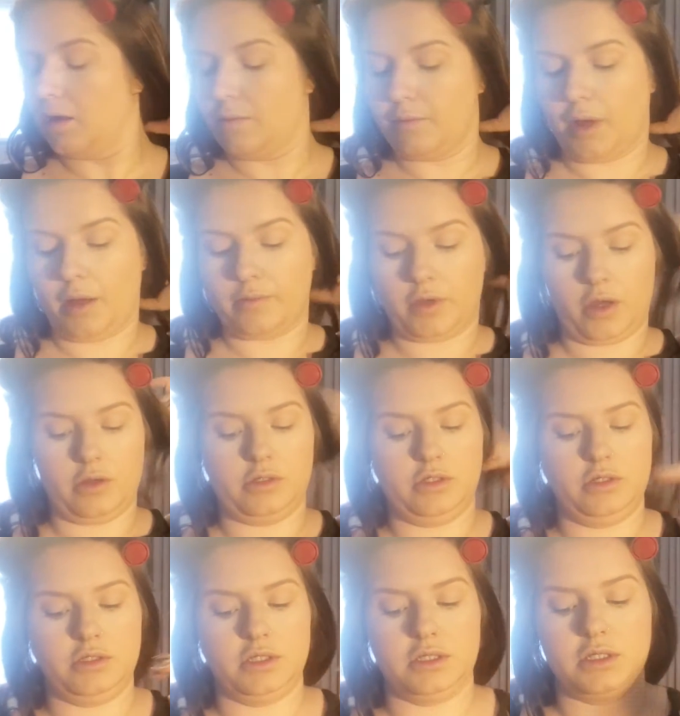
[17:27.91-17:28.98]
but I'm going to
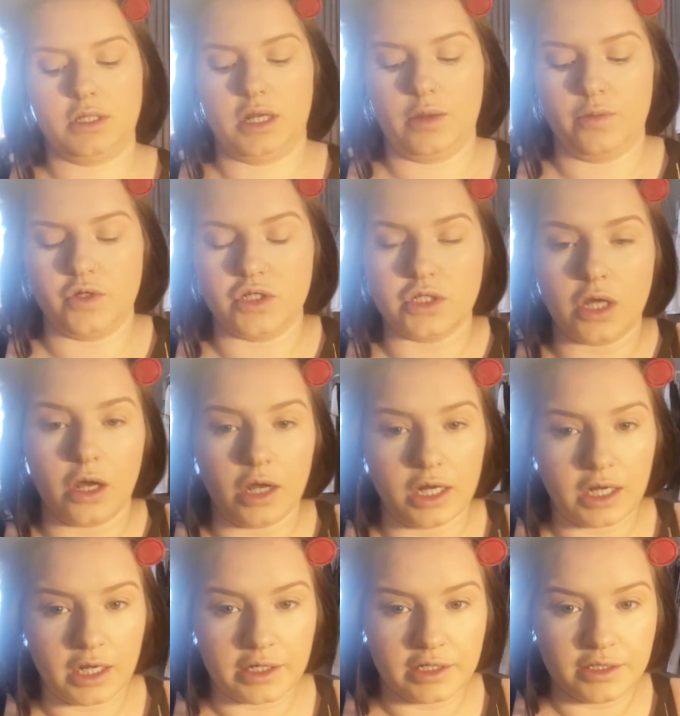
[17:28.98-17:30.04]
use this today, which is
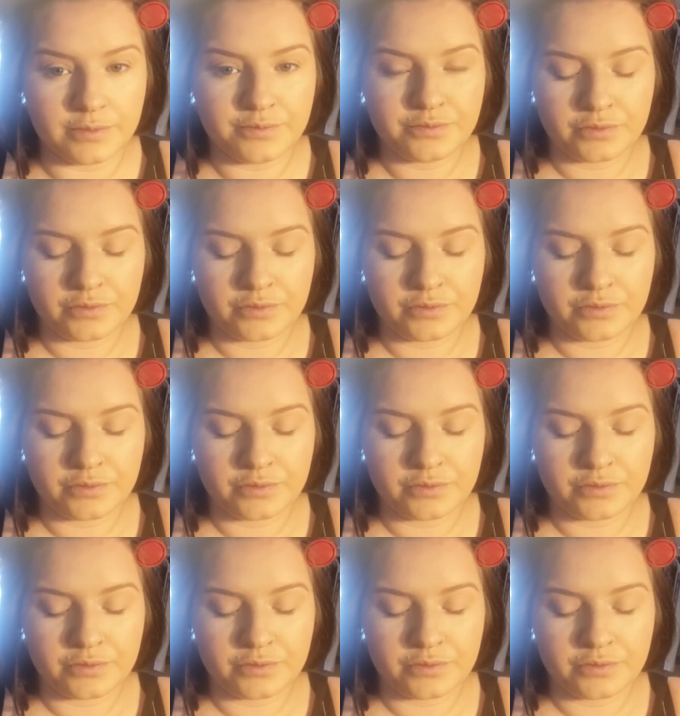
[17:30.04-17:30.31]
eyeliner.